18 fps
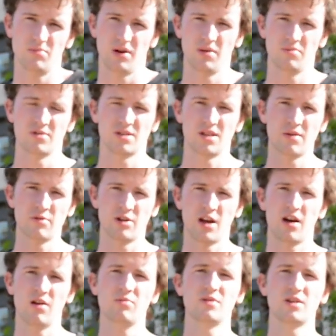but I'm gonna stop it
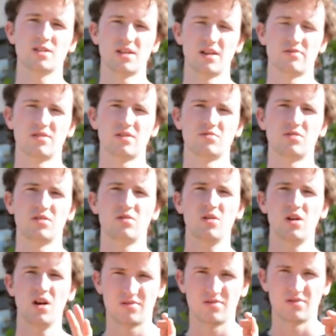now because I have stuff to
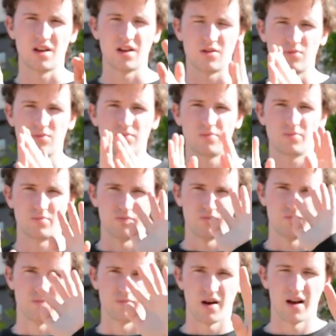do. Thank you.
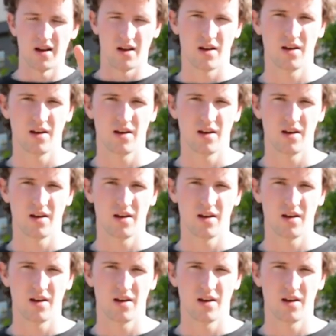Bye.